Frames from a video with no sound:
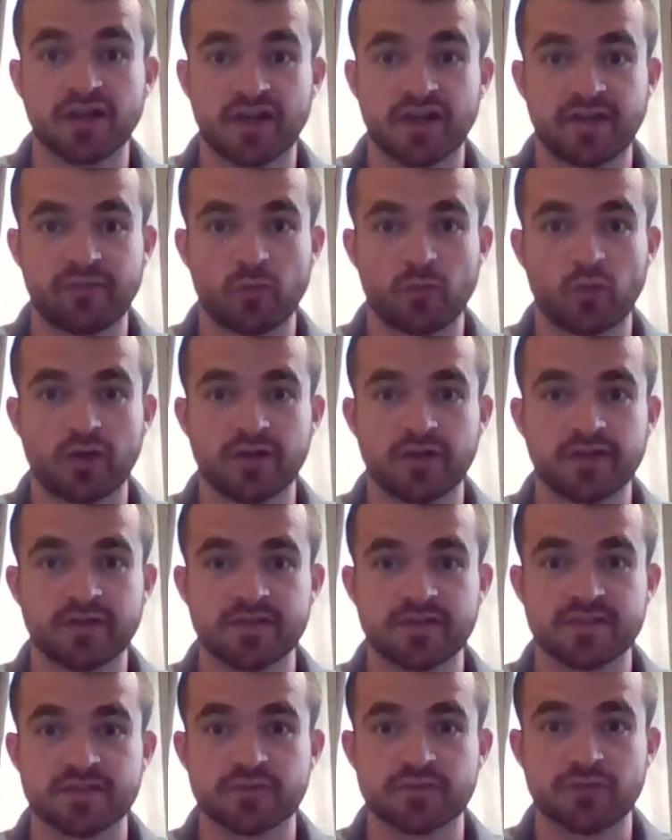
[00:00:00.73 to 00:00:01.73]
Hey everyone,
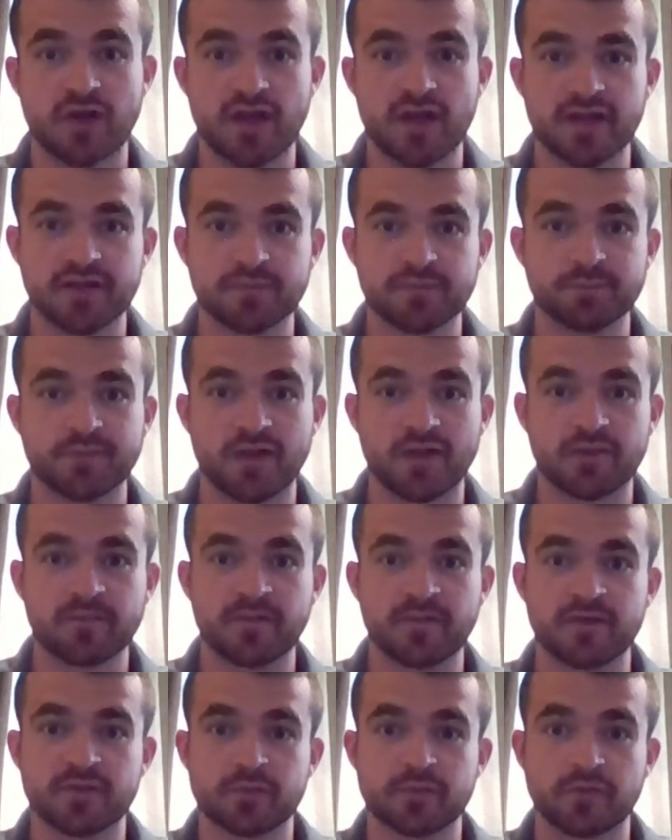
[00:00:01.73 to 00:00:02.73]
this is Ryan, health
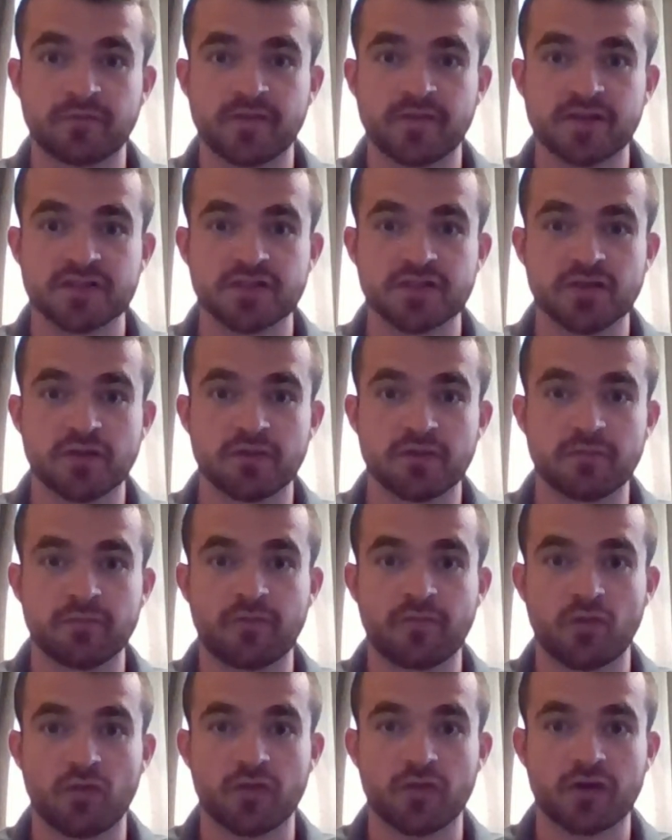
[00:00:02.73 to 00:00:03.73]
fitness professional
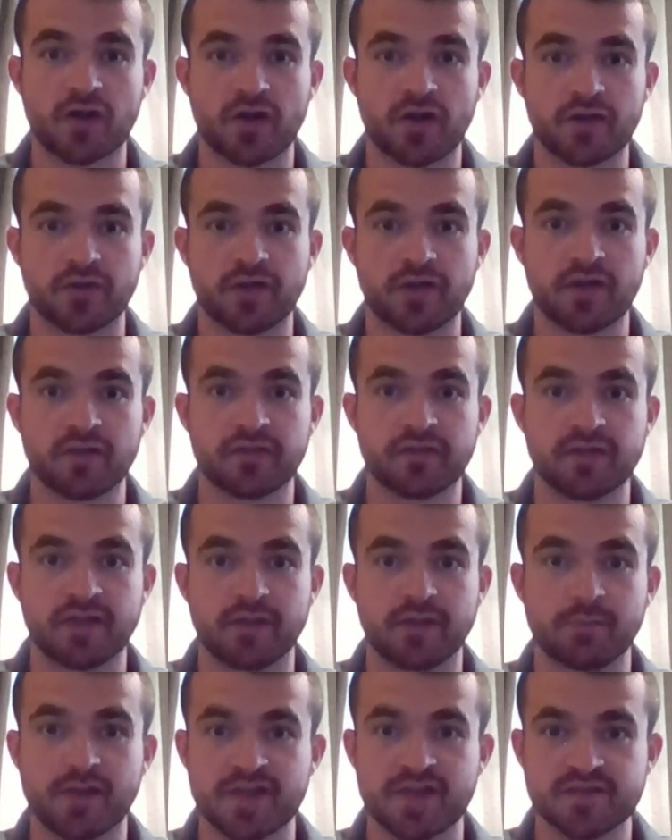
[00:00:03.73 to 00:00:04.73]
for Cardinal Health
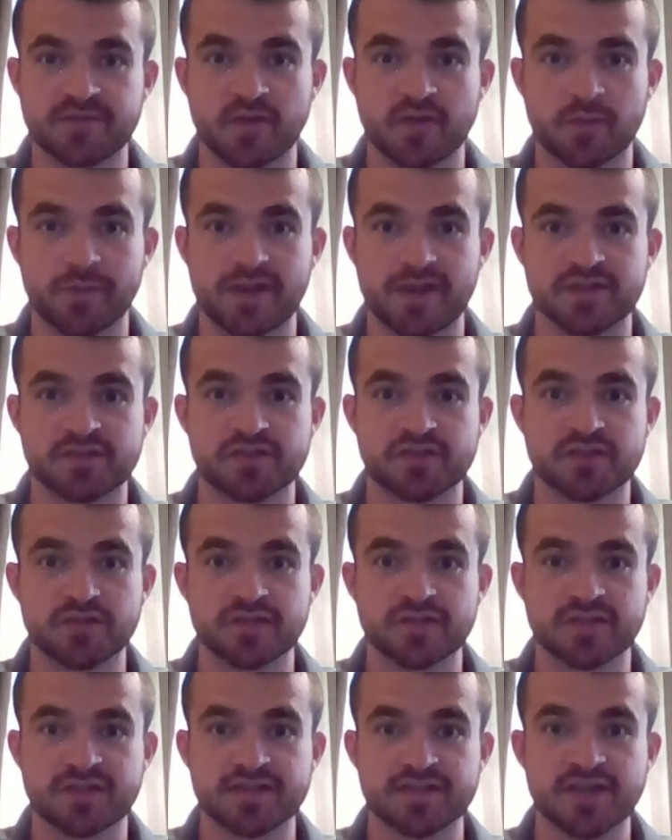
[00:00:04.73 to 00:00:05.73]
in Mansfield,
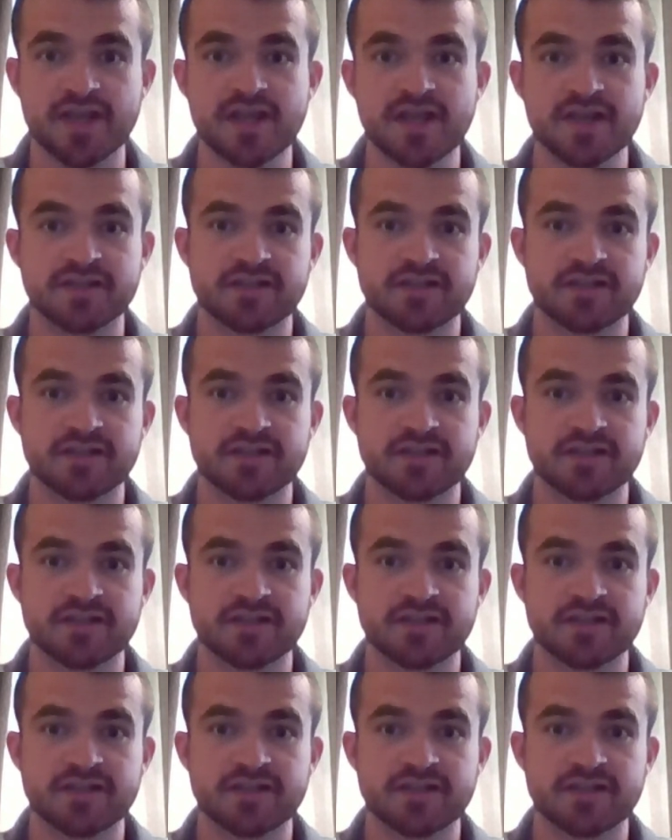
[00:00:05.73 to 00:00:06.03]
Massachusetts.